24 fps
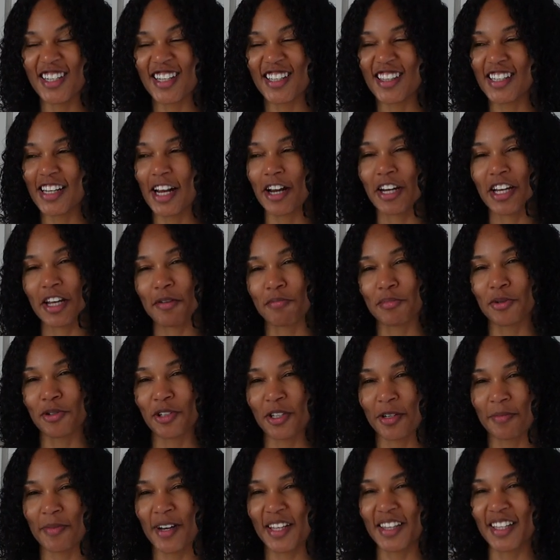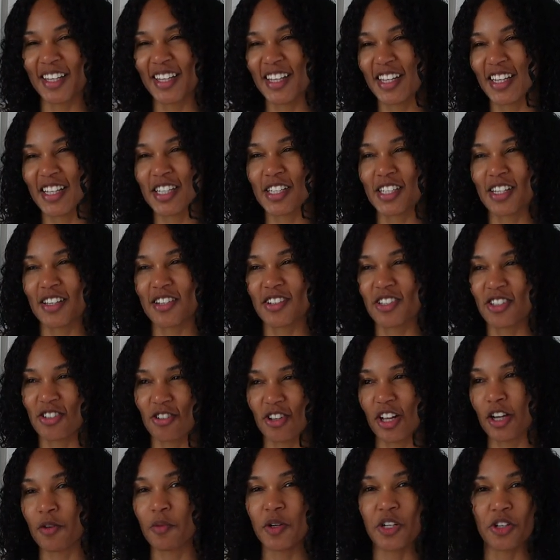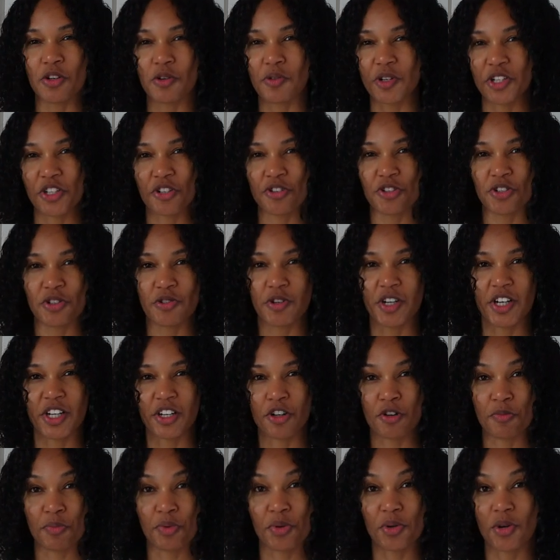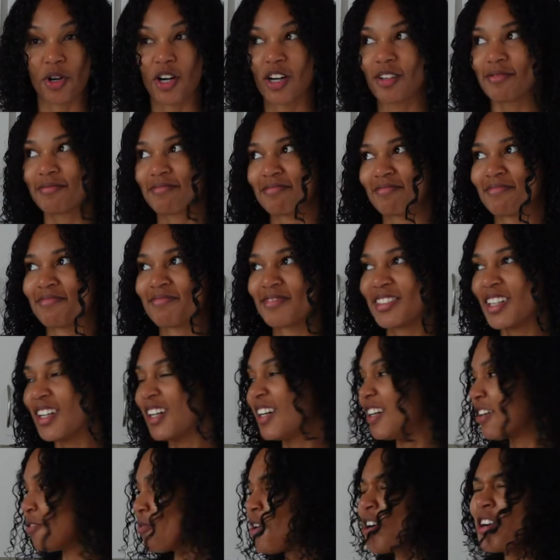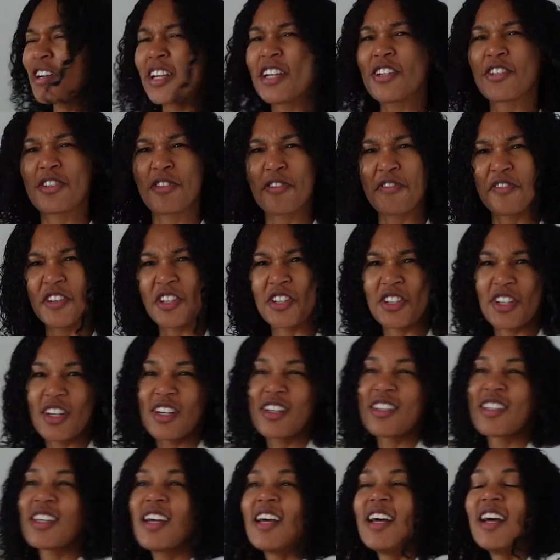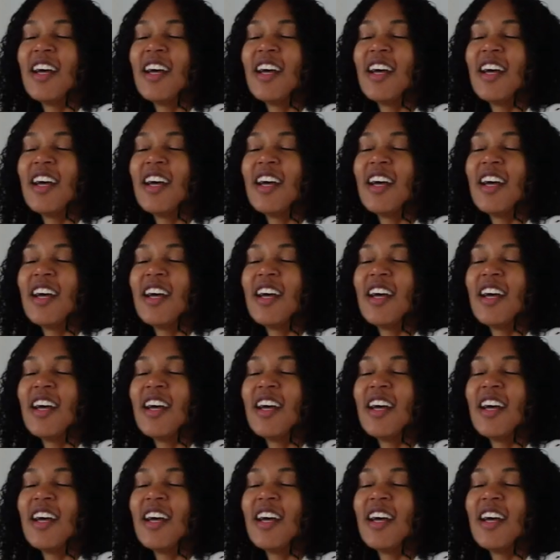and then I get bullied by the kids because they're like, we know what you're doing, you're poor. Why are kids so vicious?